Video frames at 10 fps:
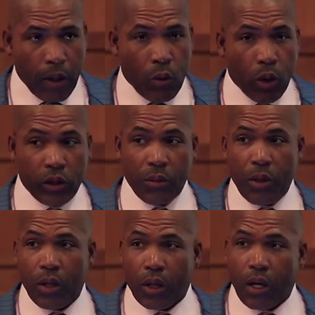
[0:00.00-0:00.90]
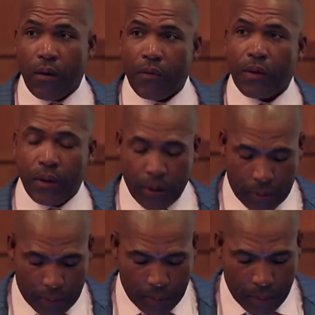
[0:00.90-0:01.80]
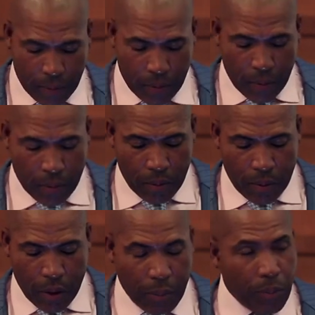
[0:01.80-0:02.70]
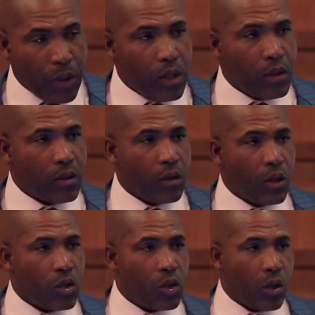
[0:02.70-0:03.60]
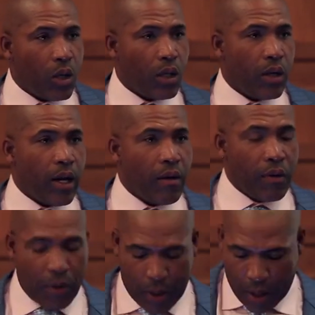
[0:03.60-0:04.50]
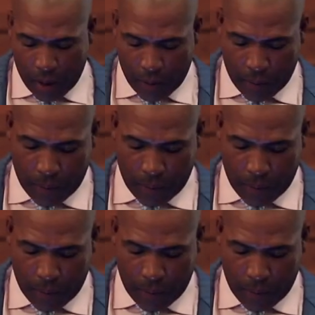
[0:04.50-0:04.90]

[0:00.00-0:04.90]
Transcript: He wants to be your comfort, your peace, your joy, your everything.